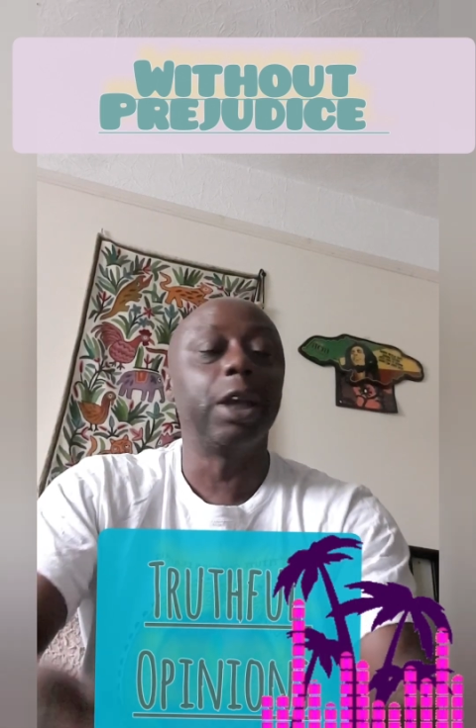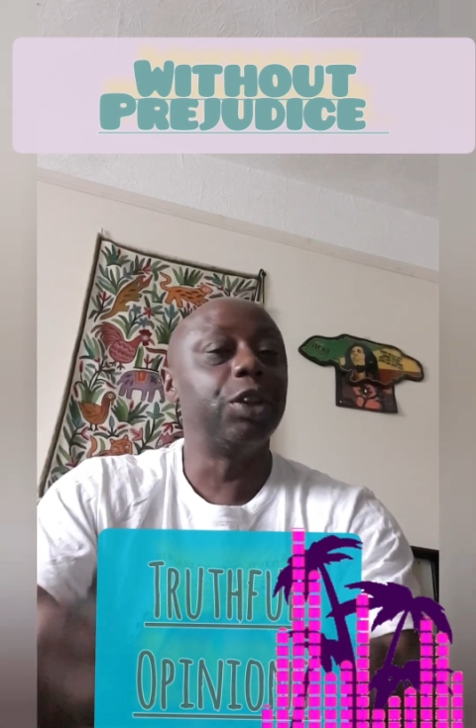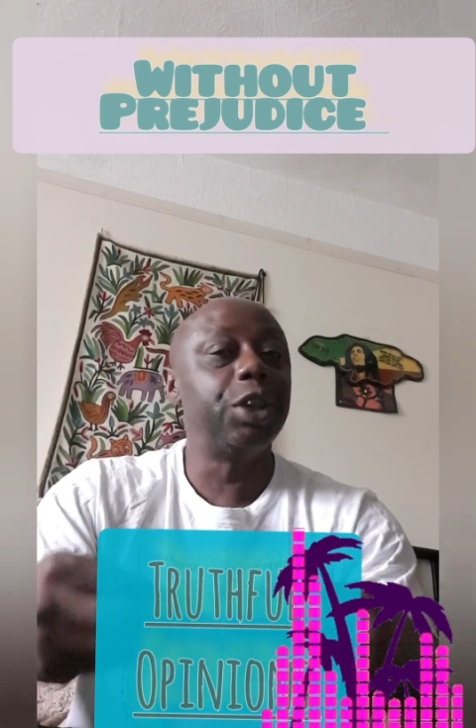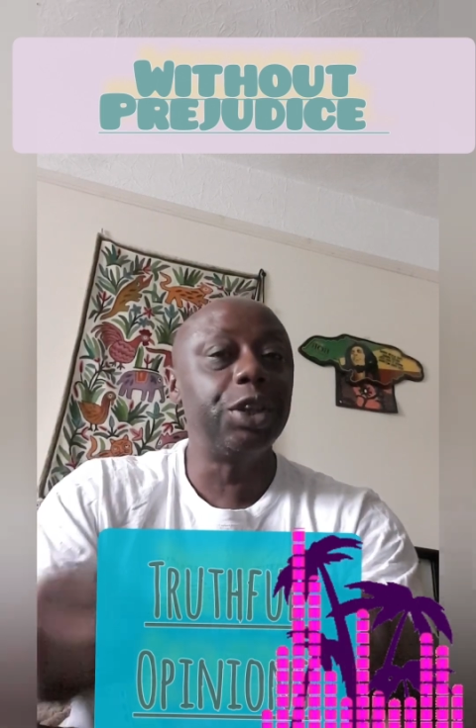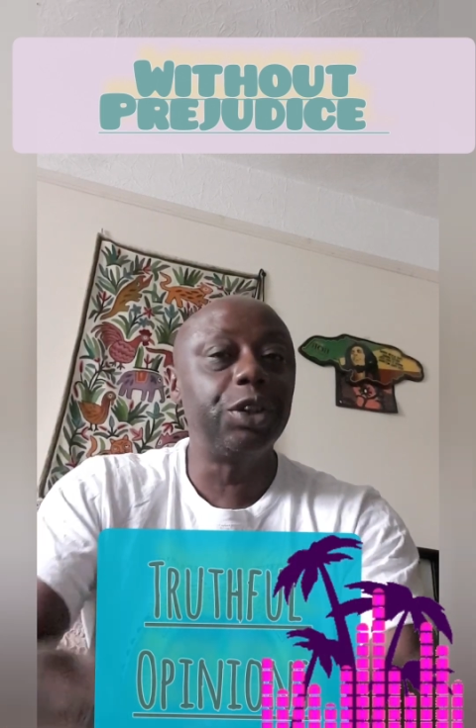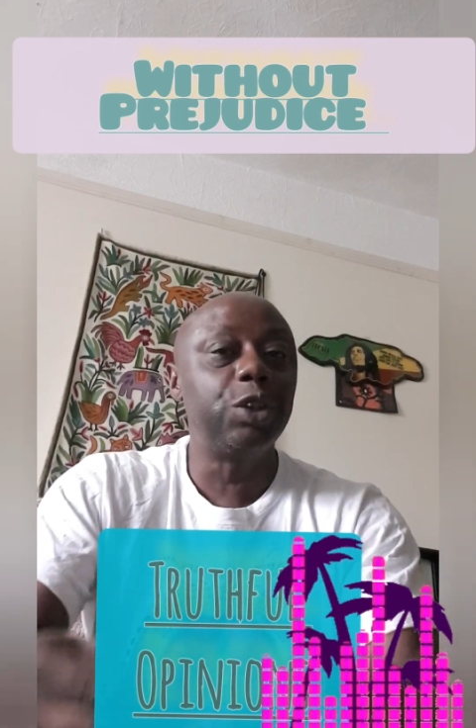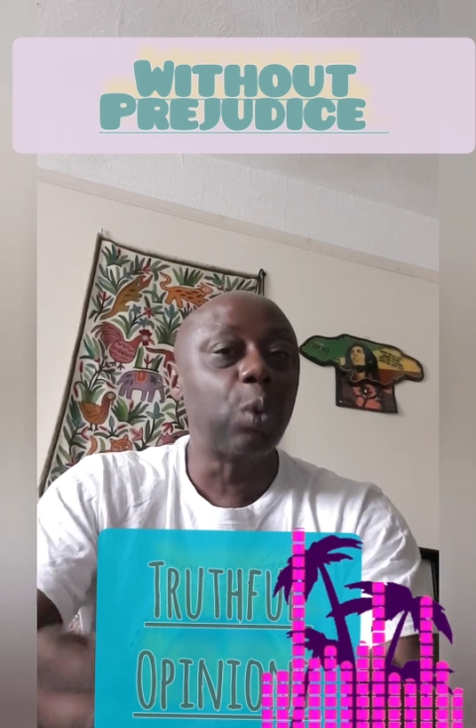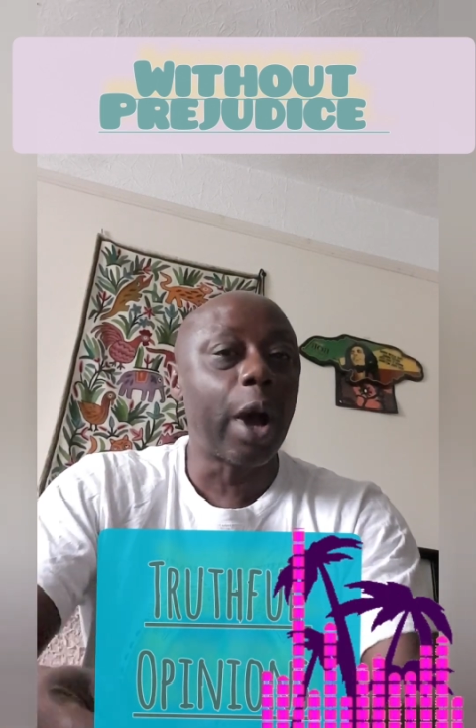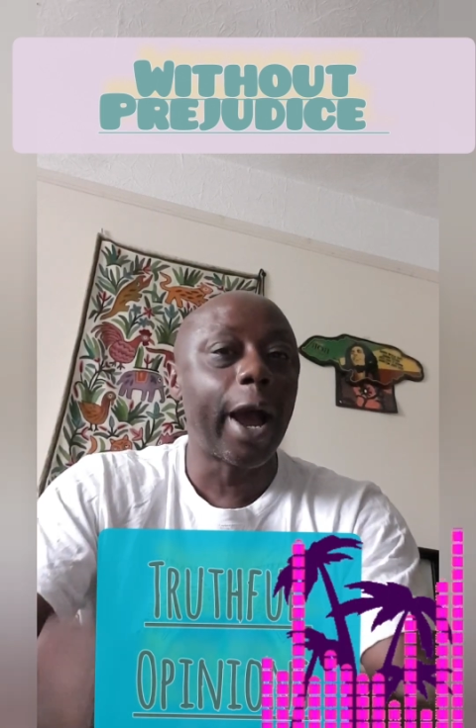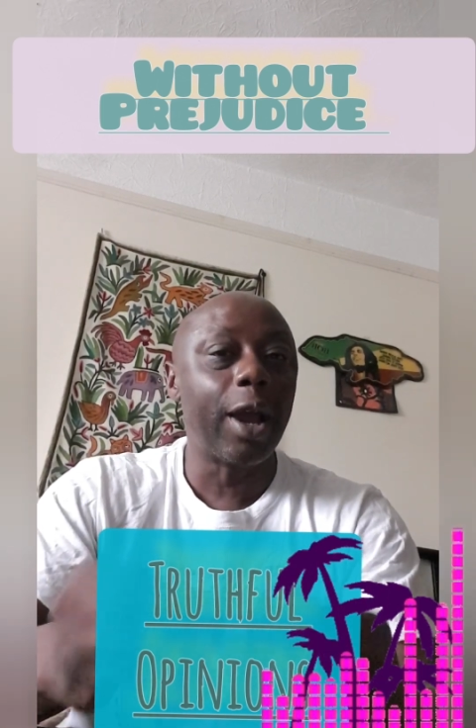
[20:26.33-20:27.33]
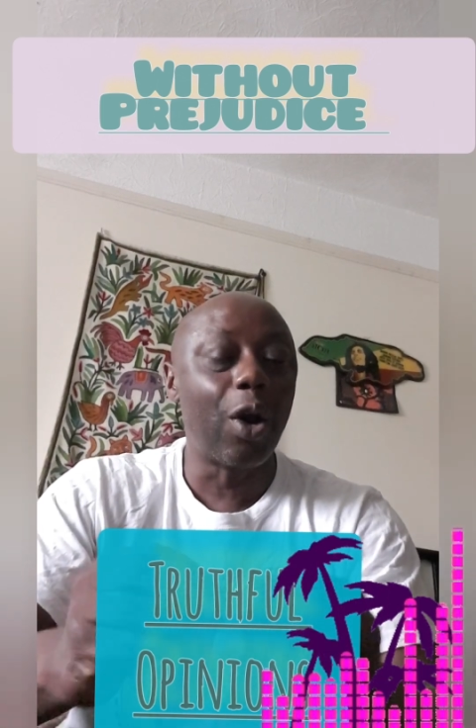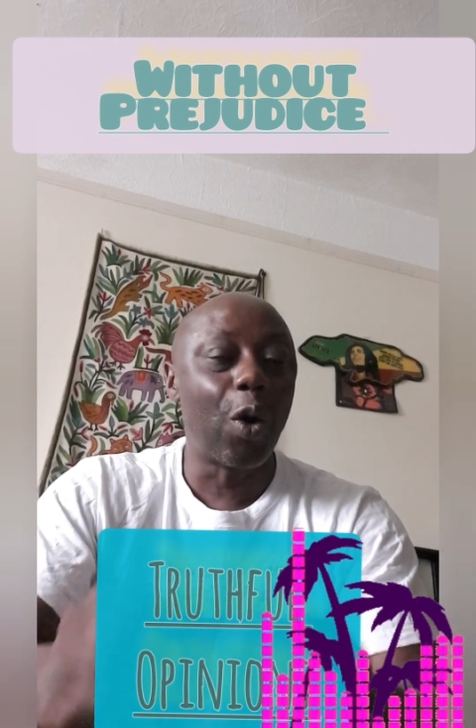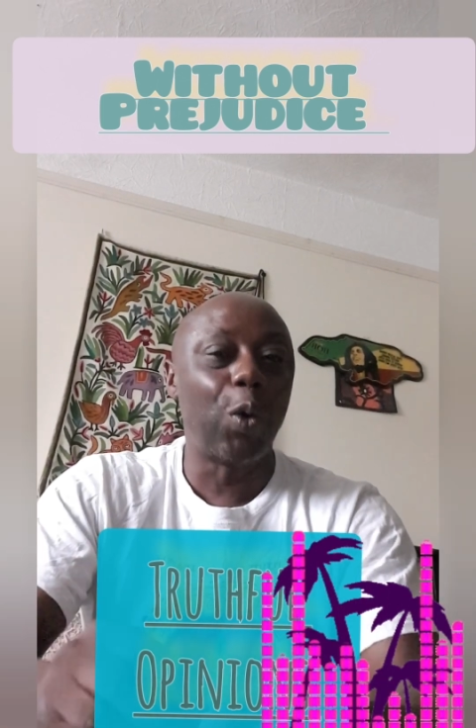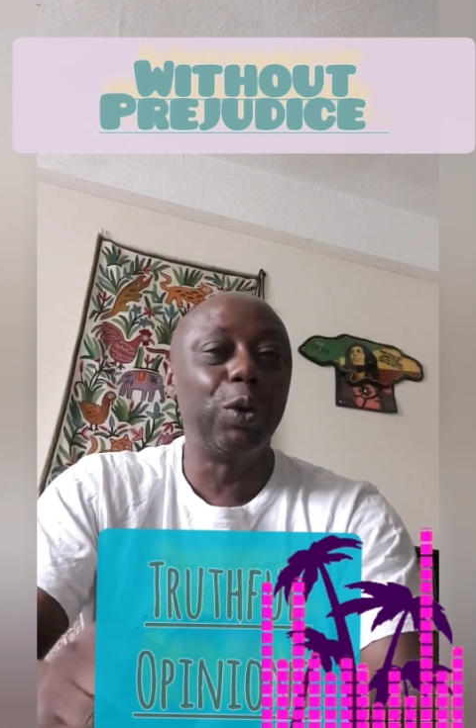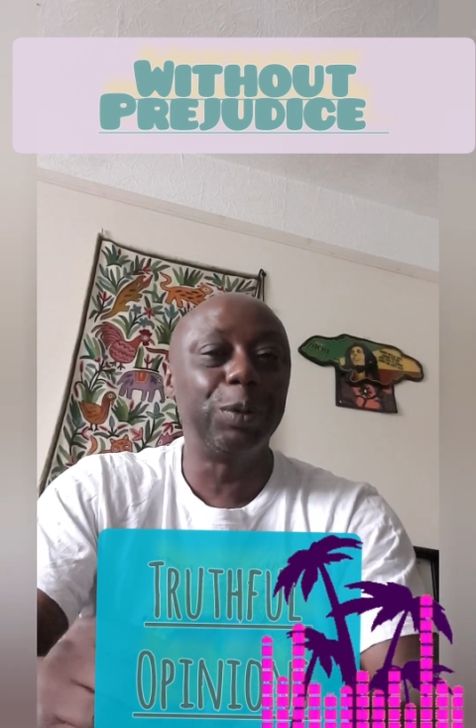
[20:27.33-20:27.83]
And this is what I
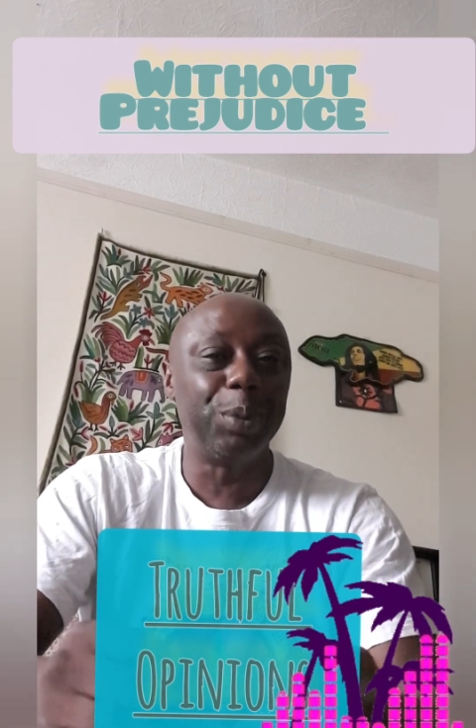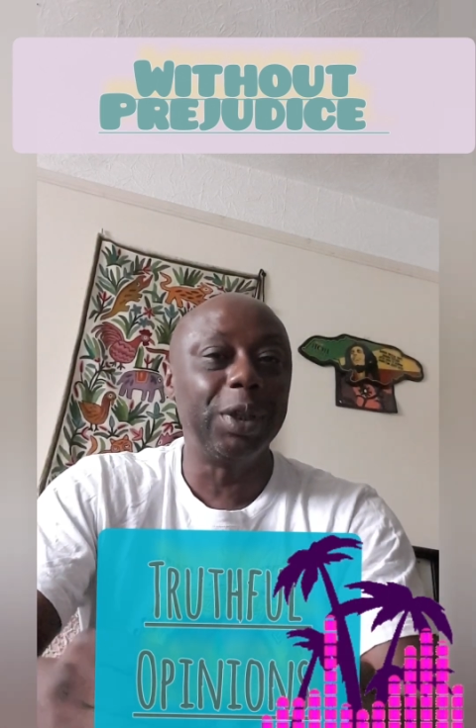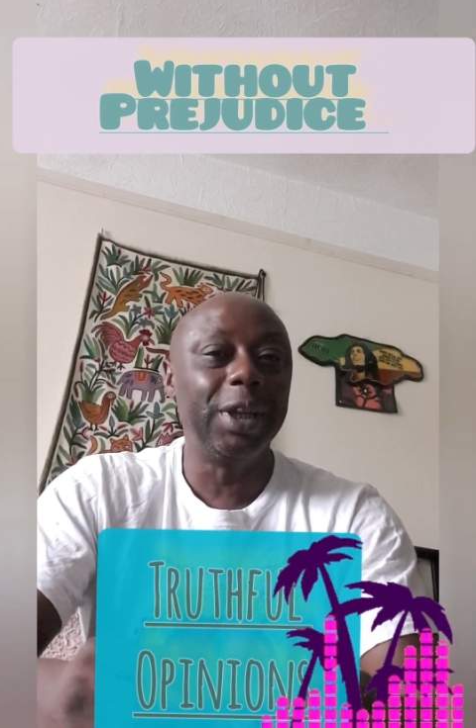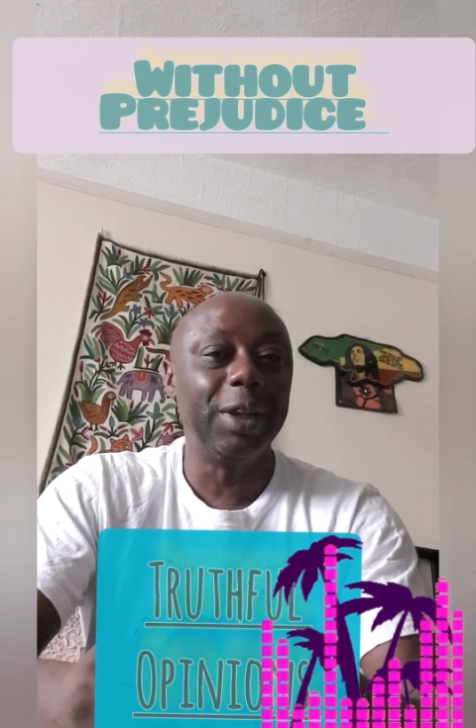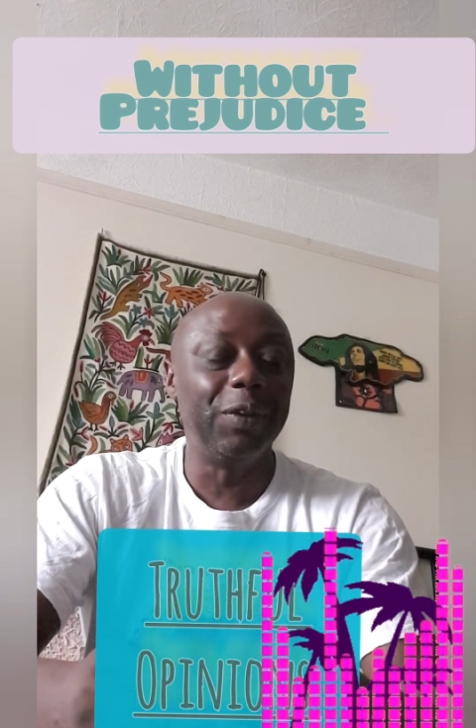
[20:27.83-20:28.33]
always believe.